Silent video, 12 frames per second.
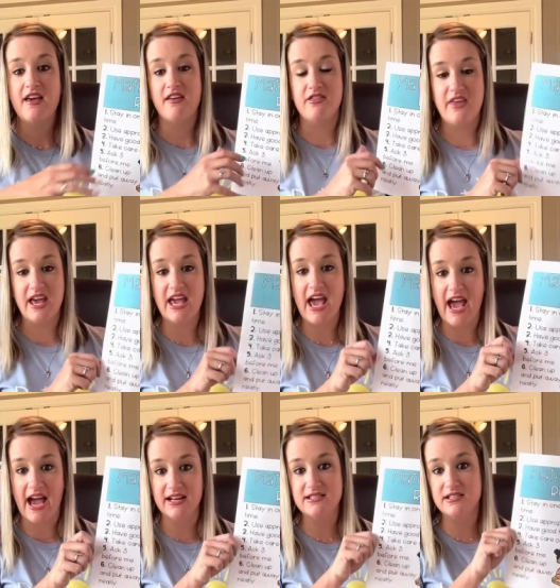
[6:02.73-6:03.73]
They
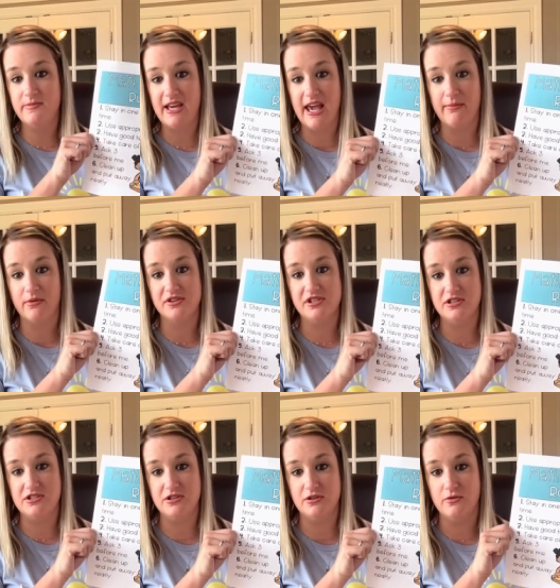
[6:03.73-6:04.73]
had to be able to
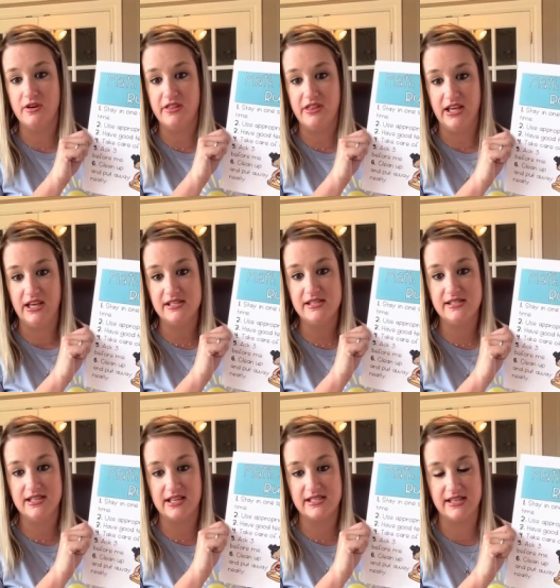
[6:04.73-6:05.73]
do these
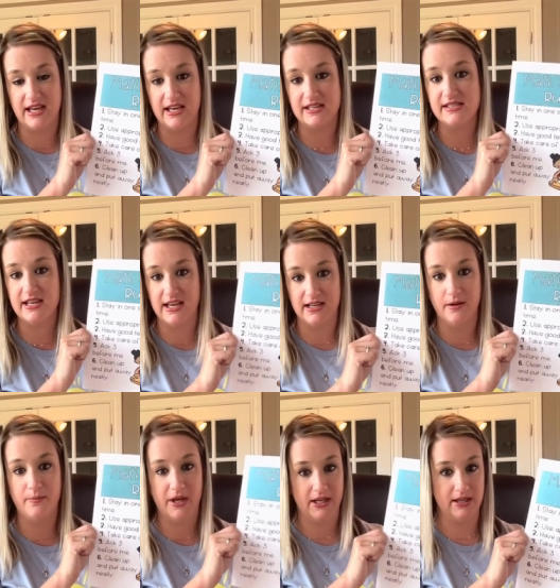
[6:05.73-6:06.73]
six things
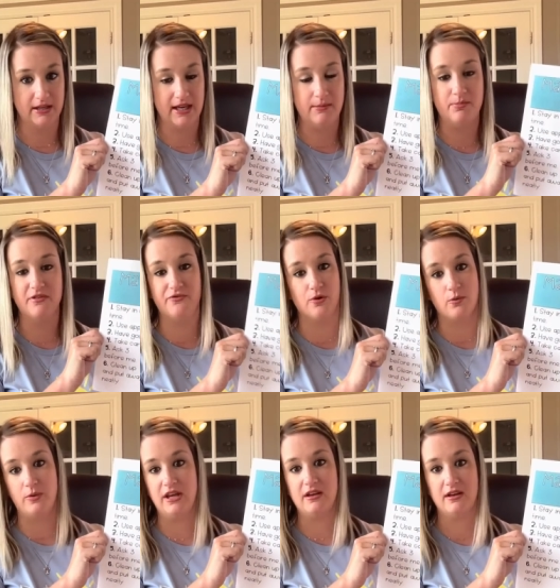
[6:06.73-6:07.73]
independently before
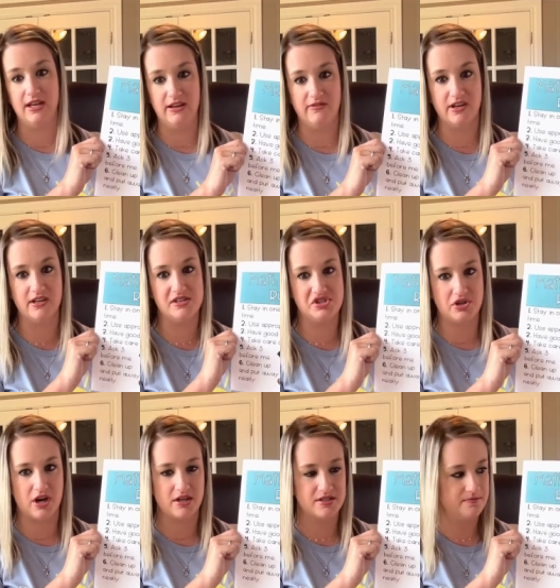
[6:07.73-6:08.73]
we could even
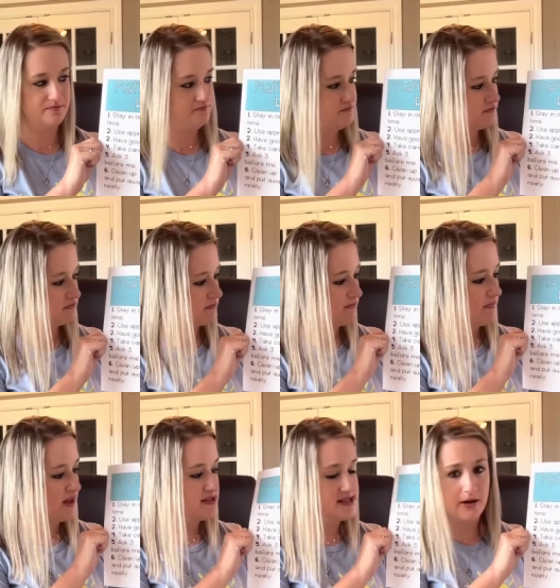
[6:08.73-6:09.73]
start.
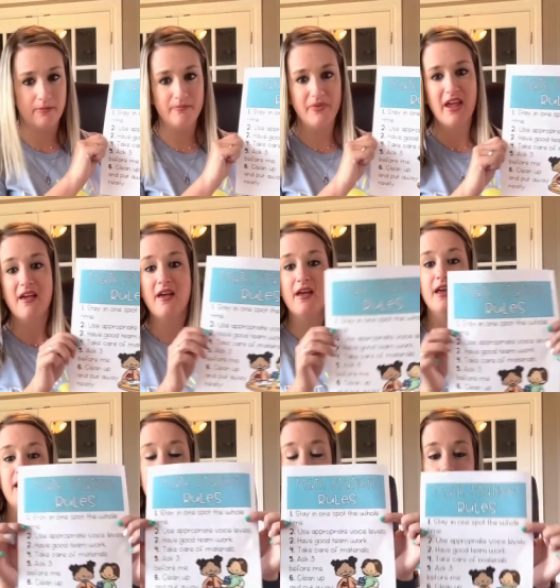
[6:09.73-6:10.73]
So,
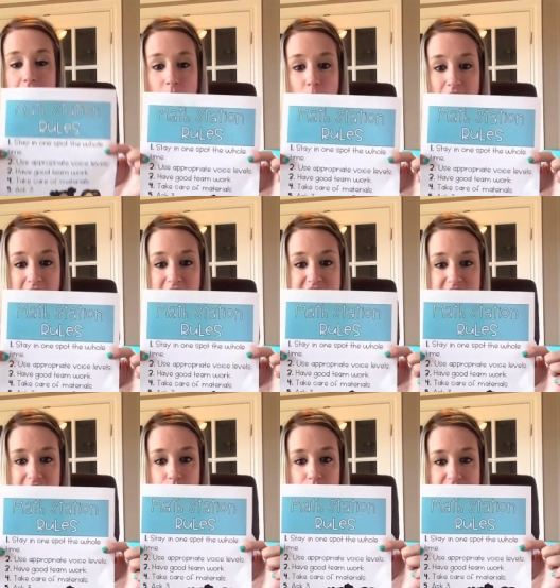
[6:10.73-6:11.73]
what I
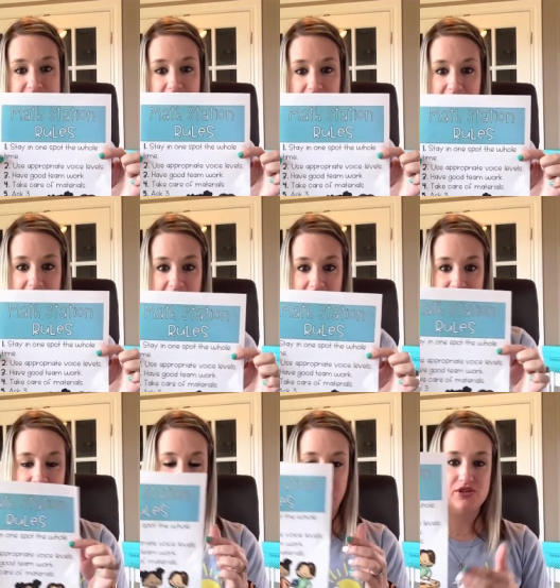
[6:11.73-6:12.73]
did was I
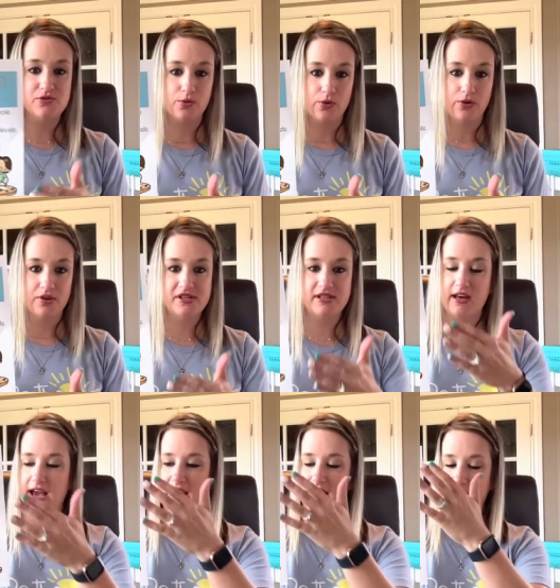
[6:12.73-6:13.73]
had these rules.
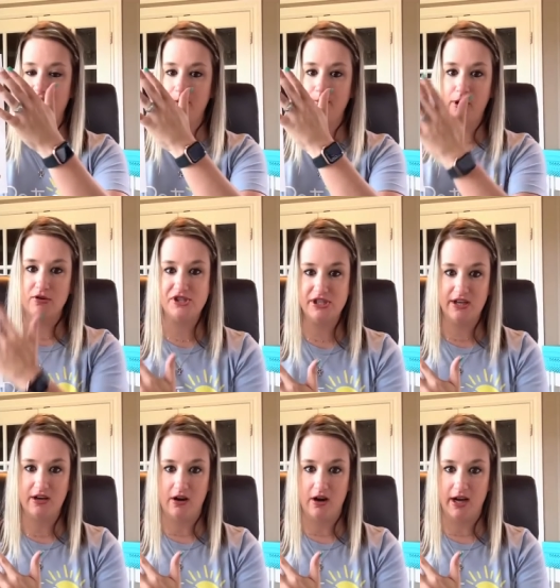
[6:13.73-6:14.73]
I had them posted
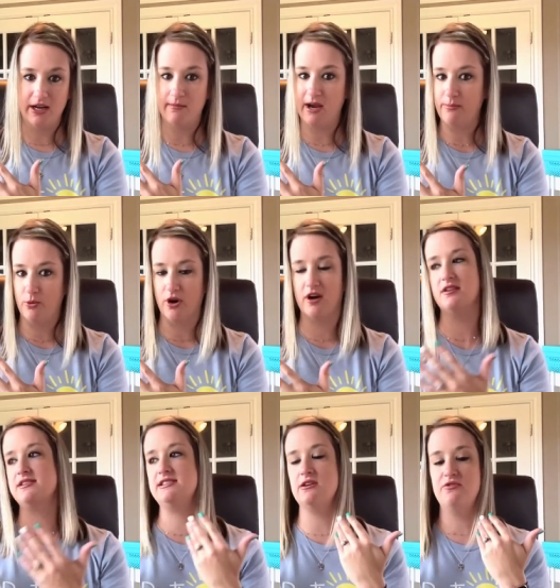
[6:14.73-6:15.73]
on my board
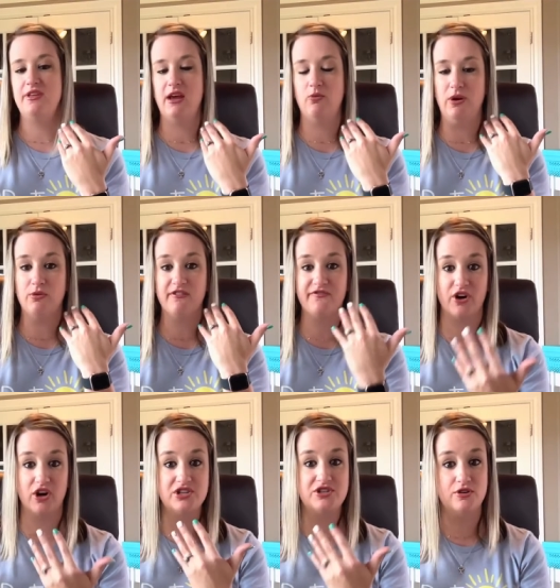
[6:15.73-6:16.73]
so and we
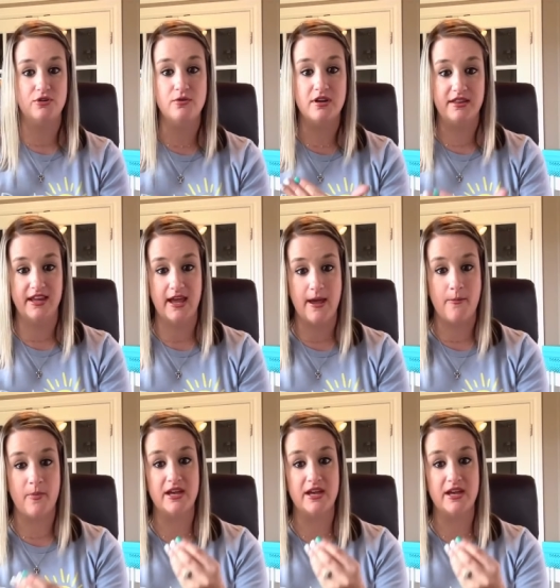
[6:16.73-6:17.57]
referred to them